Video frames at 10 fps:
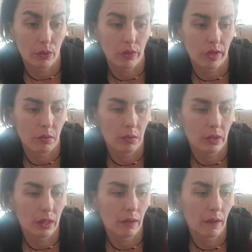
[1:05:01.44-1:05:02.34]
her
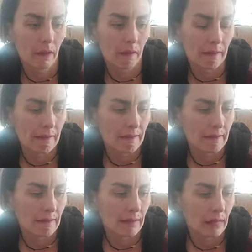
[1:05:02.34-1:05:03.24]
family.
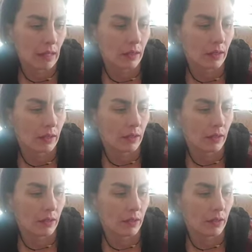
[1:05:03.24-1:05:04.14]

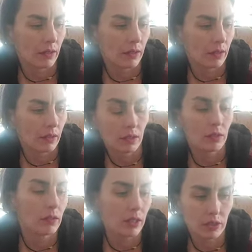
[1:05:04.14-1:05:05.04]
And, you
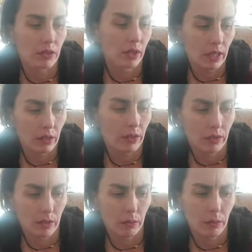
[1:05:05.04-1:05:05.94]
know, years later, and
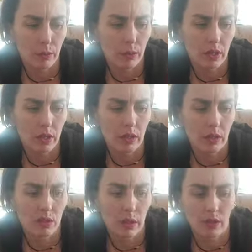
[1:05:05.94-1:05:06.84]
then bringing
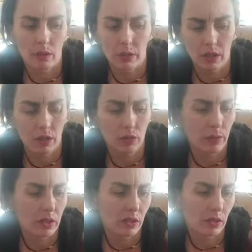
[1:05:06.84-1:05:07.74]
this back up again or
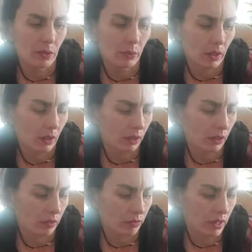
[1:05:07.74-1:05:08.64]
mentioning something
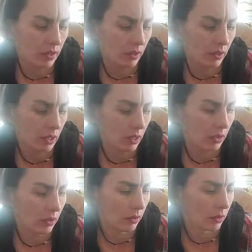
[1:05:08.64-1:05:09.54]
again
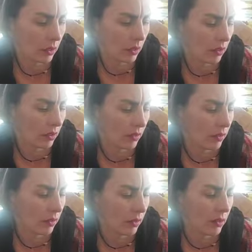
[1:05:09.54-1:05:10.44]
recently,
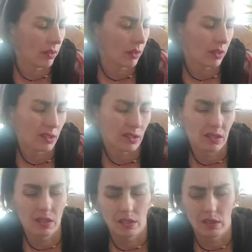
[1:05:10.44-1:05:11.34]
there's
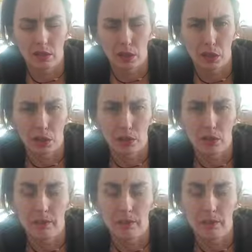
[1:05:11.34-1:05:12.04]
the, like,